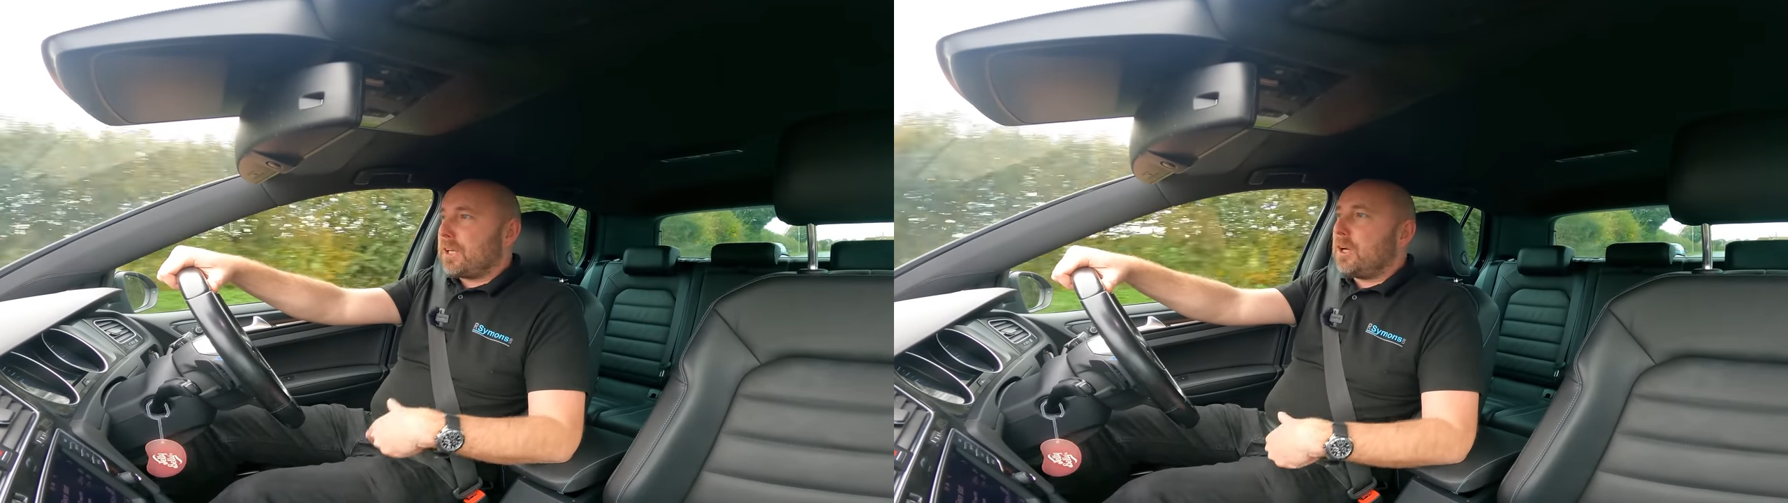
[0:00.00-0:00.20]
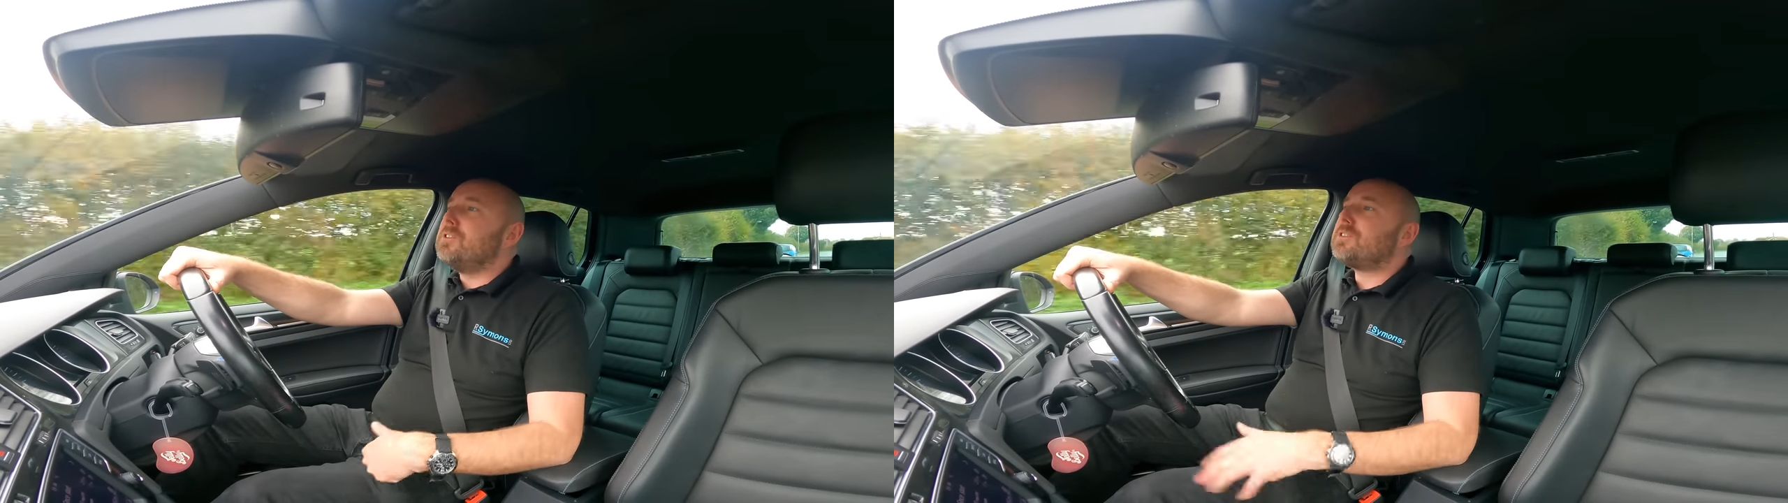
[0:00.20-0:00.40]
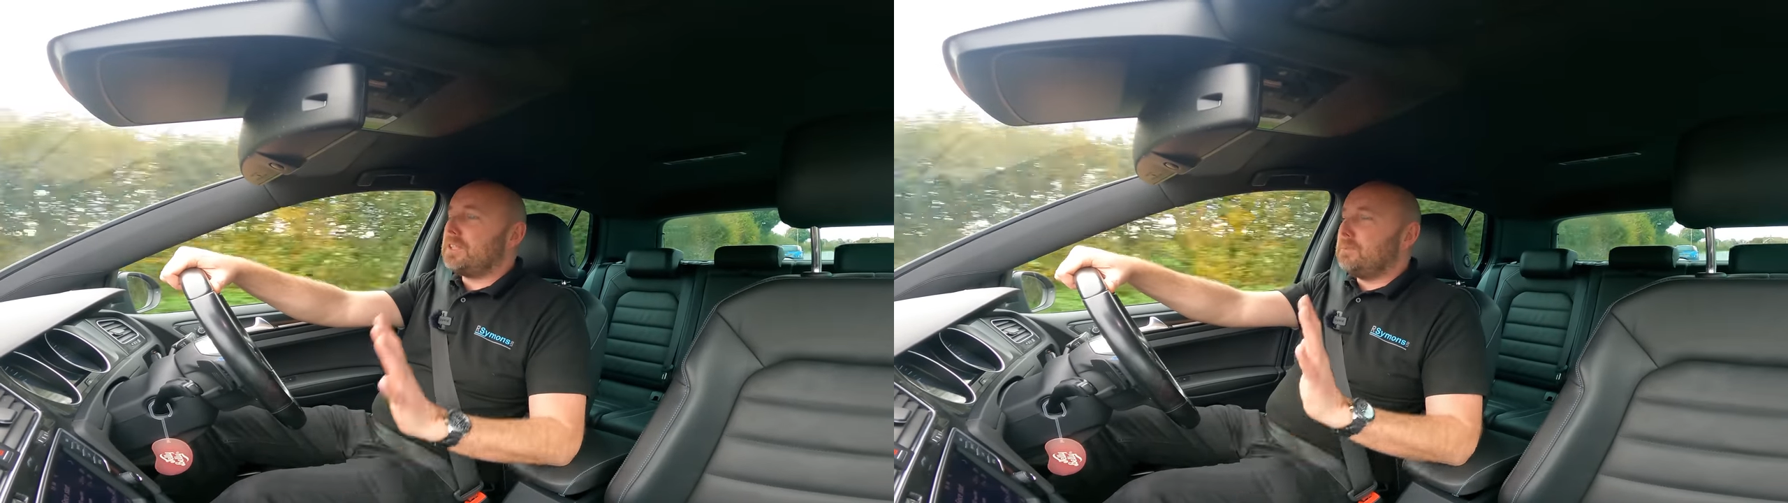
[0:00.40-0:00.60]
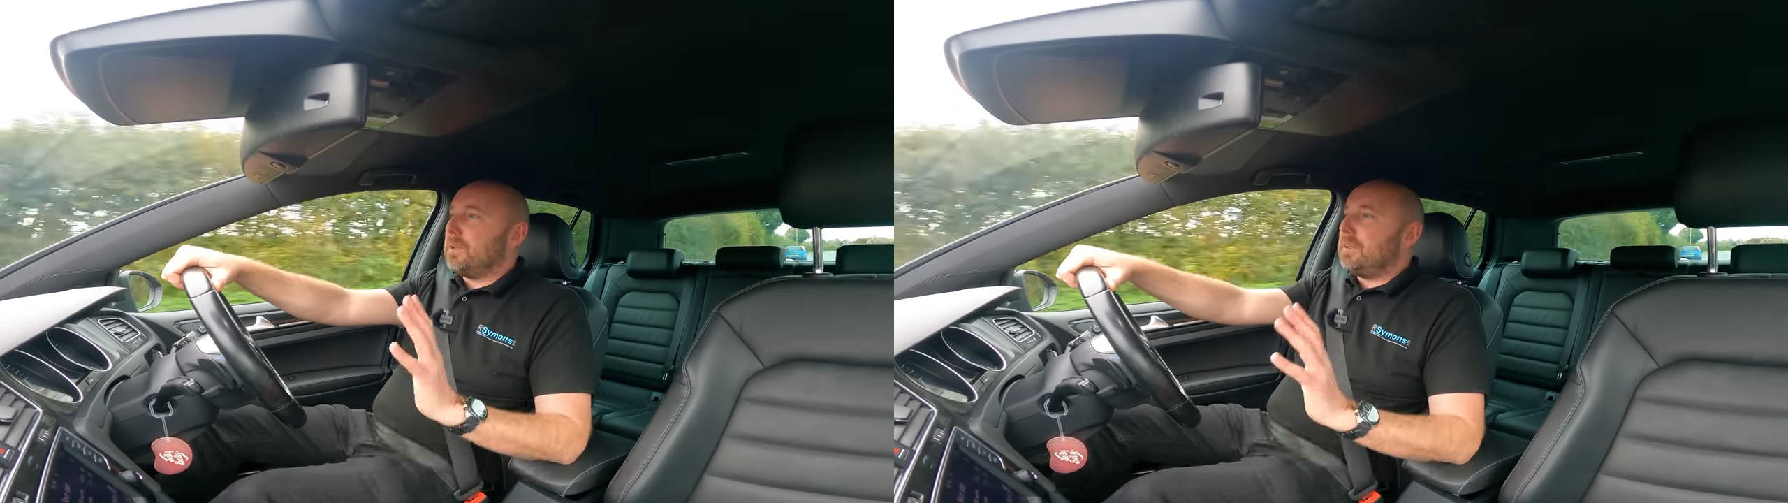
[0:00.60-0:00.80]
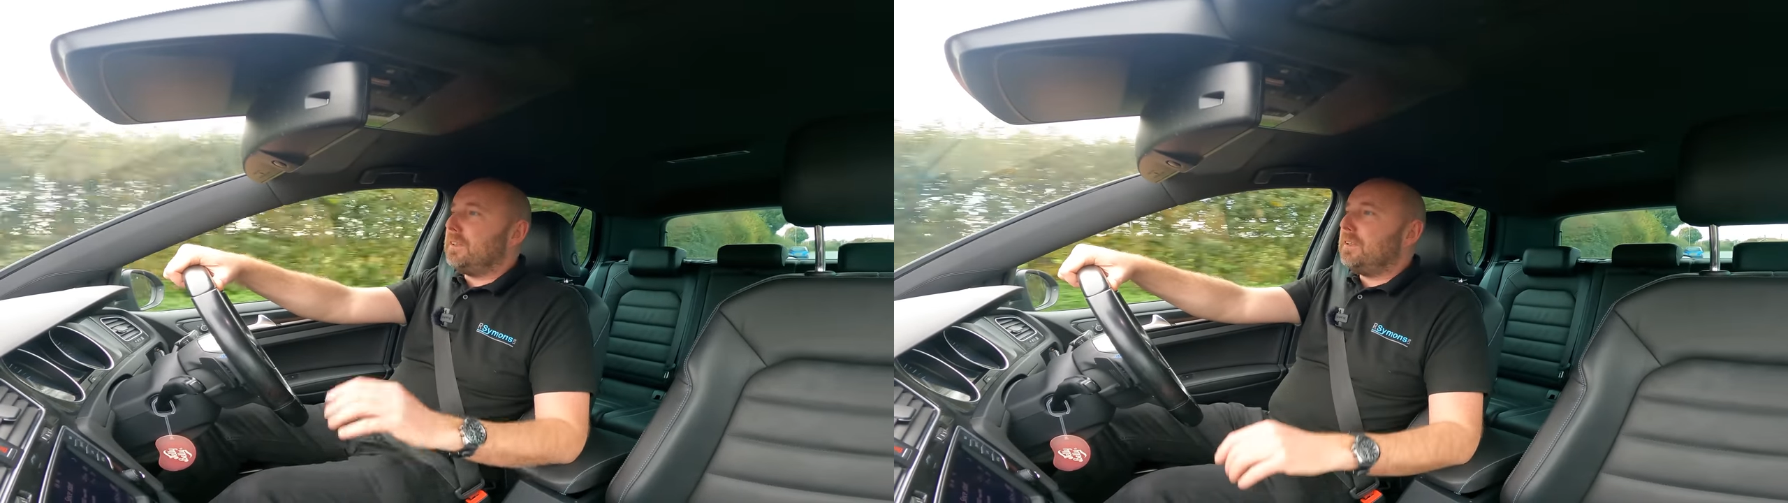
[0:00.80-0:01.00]
coasting
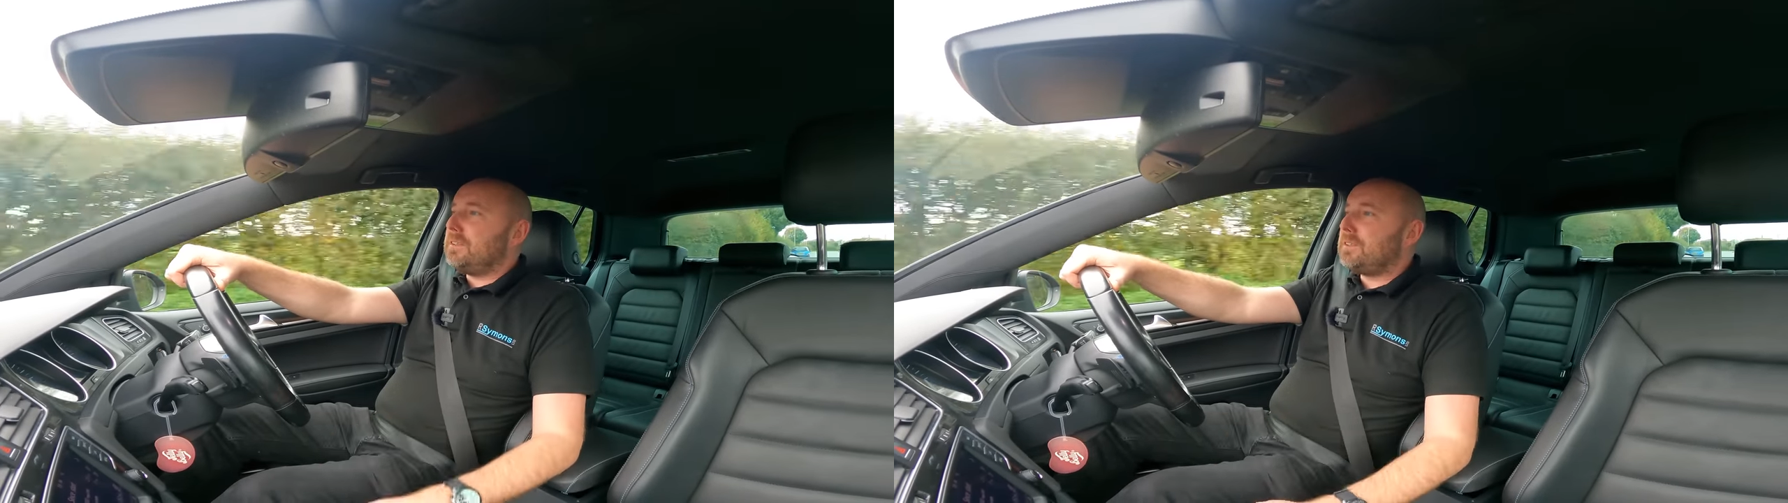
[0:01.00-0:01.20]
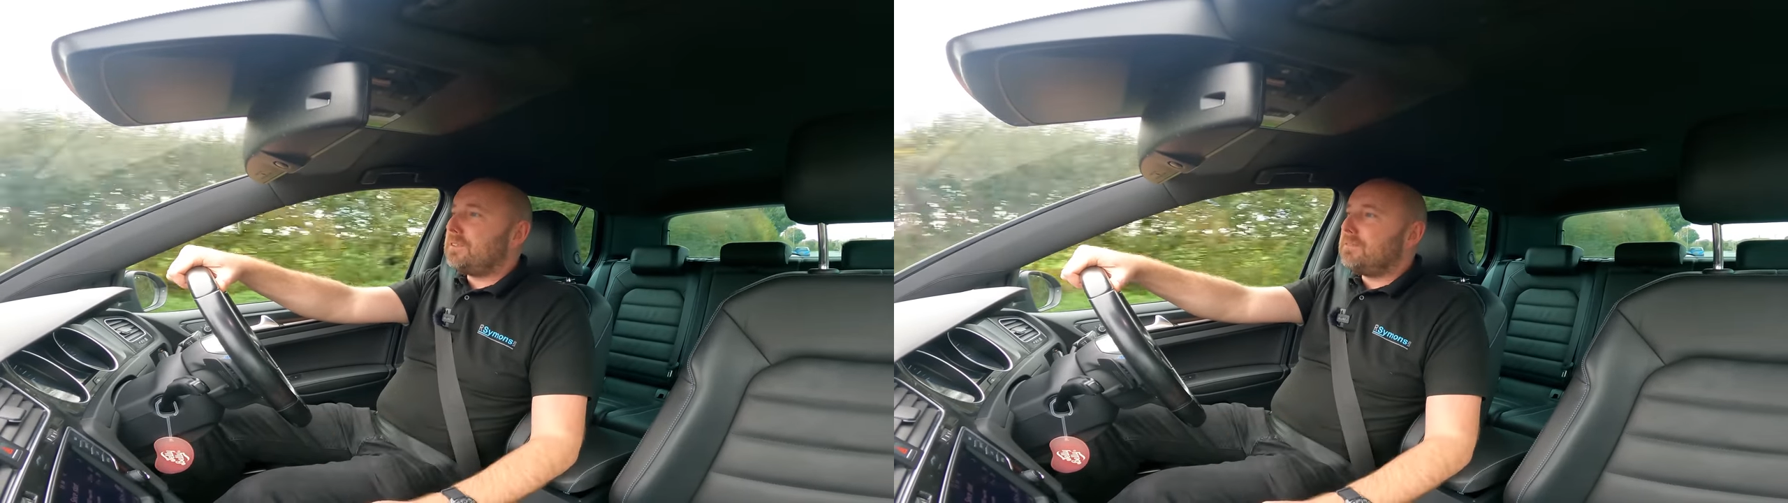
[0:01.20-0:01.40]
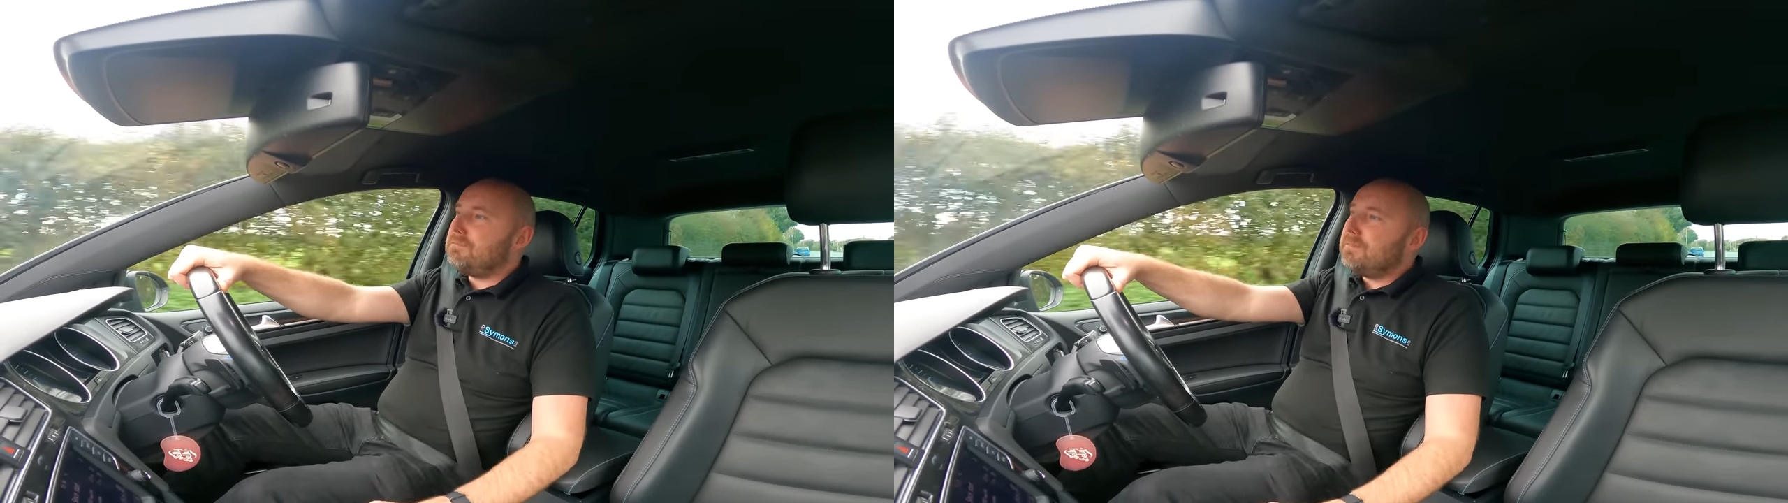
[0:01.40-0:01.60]
mode is